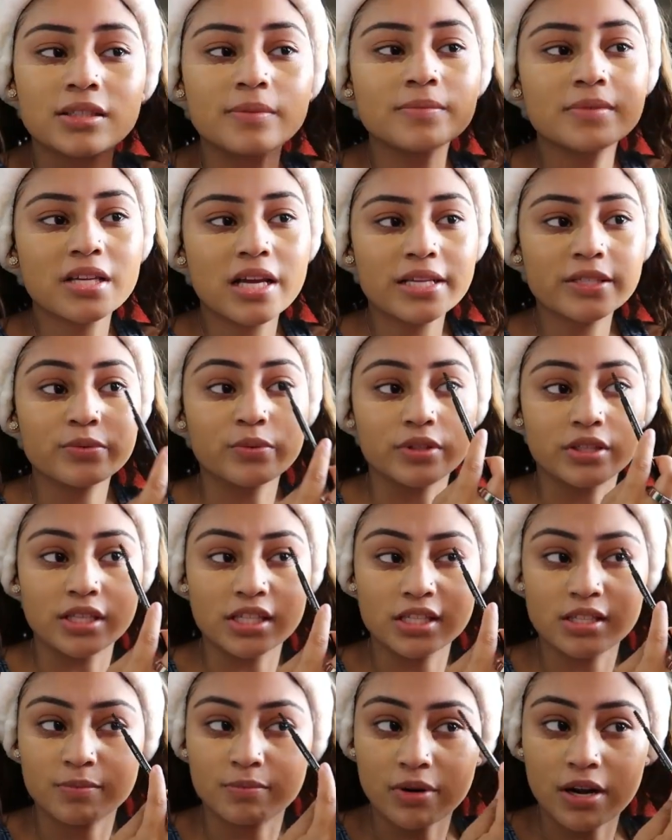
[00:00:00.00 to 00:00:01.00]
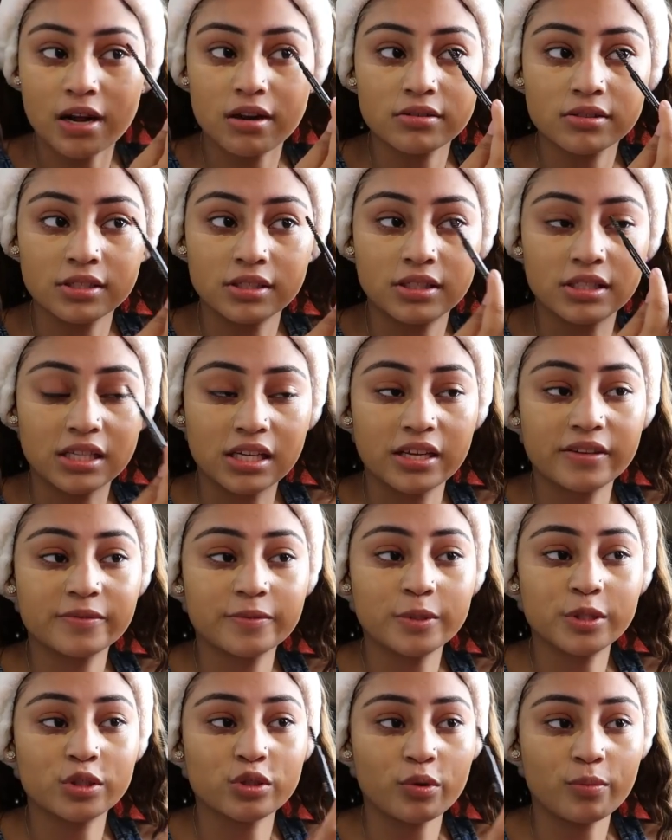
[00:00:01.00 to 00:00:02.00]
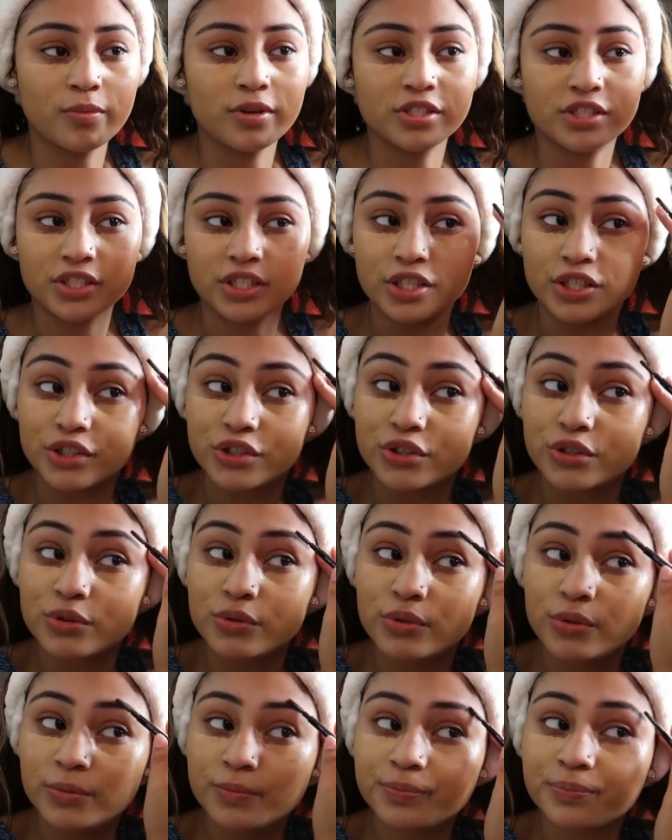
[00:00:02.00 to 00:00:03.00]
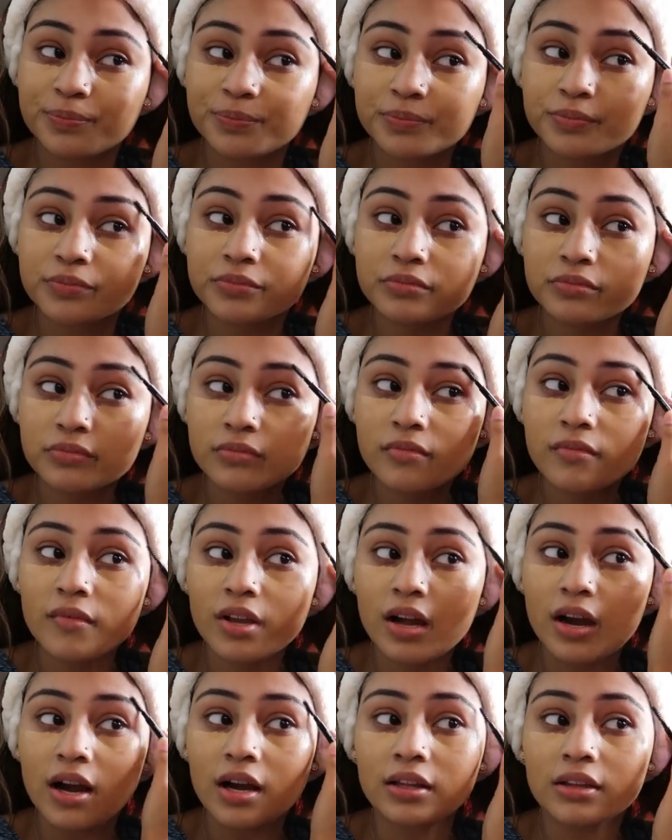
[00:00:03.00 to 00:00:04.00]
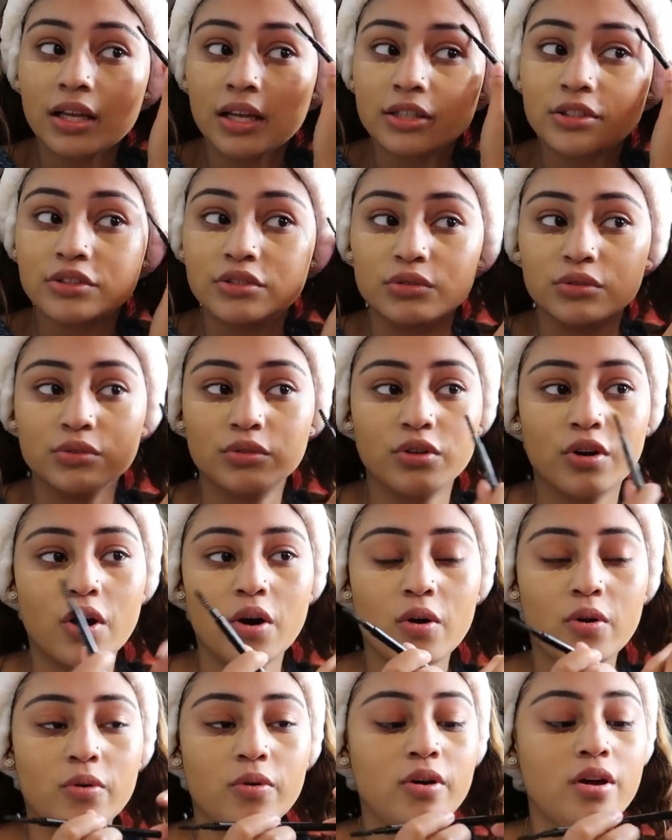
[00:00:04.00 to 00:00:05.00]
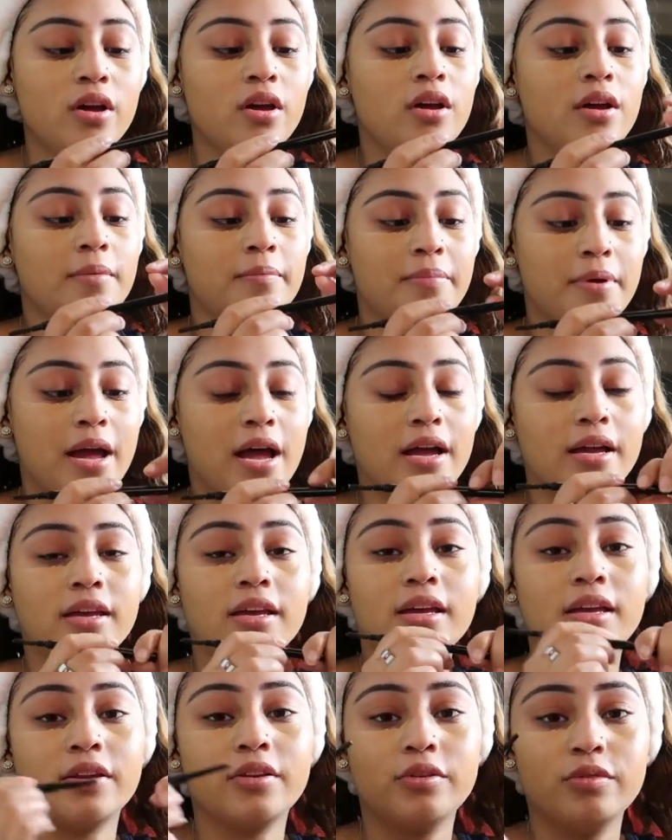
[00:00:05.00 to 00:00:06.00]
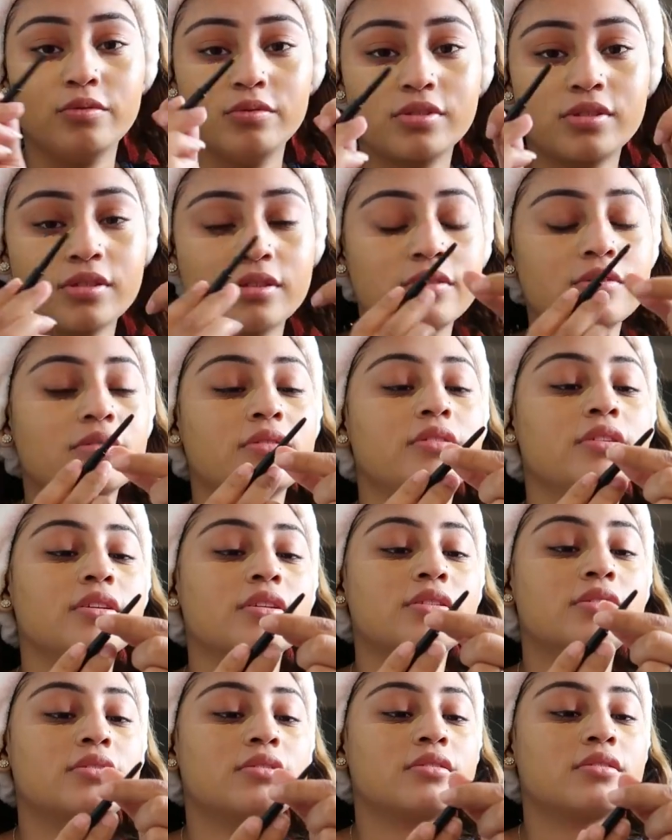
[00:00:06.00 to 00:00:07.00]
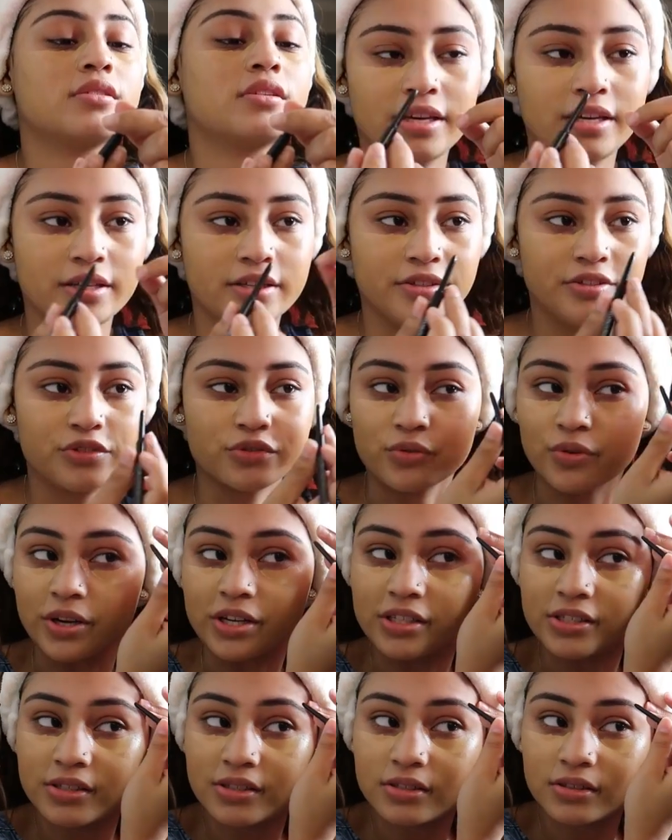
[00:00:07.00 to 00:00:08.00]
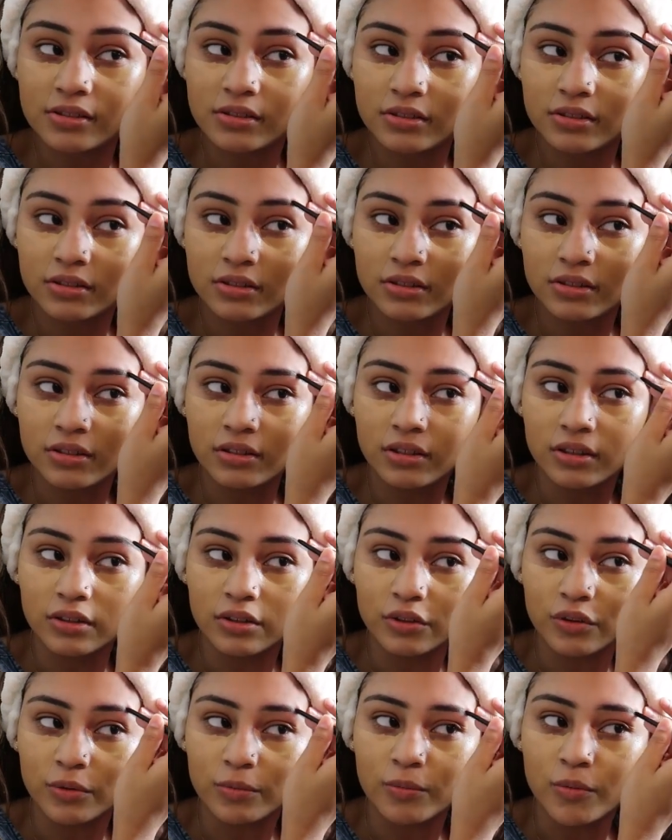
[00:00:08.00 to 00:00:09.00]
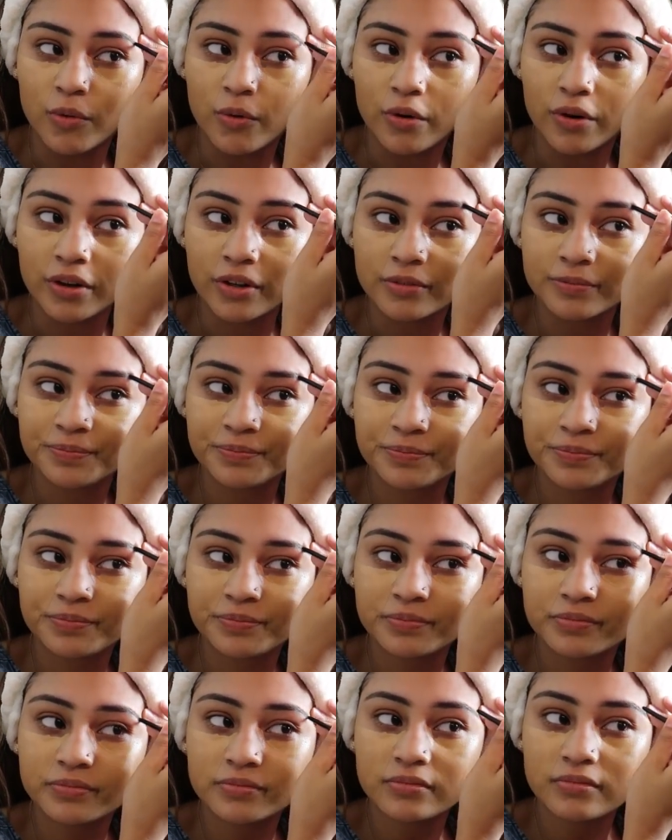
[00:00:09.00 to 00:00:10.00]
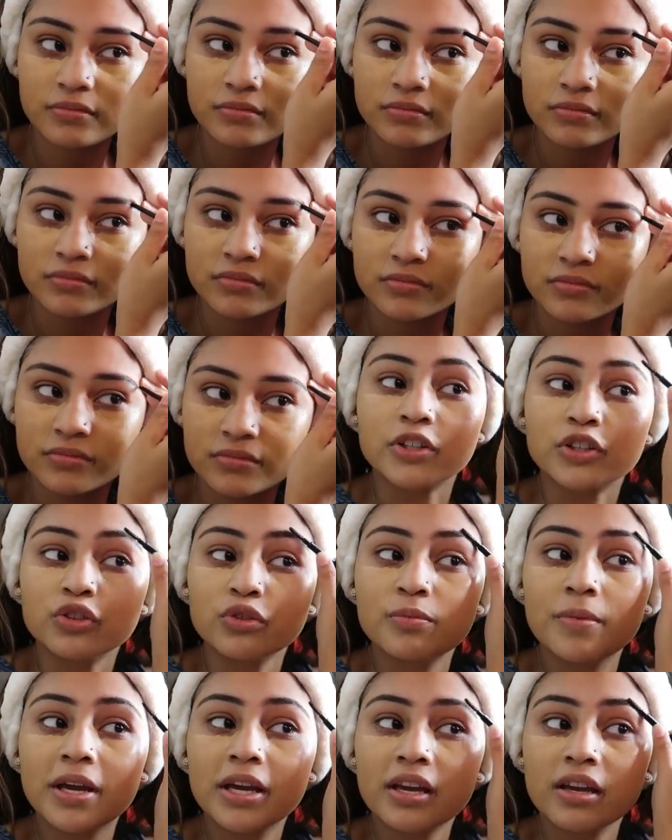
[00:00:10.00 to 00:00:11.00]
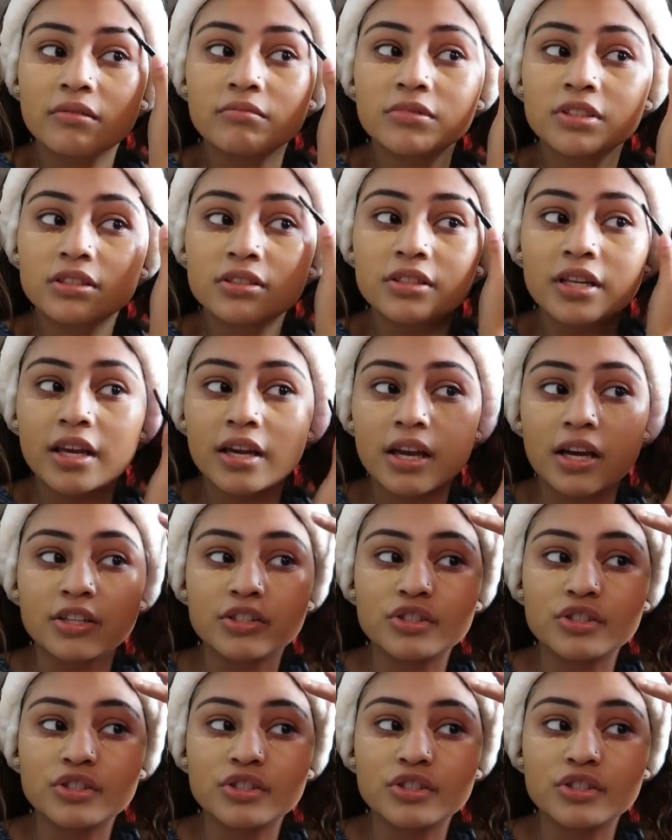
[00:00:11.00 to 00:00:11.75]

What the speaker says: sometimes with this brow, since it gives me so much issue, I like to go back and use this and trace a little more. If I do make a mistake,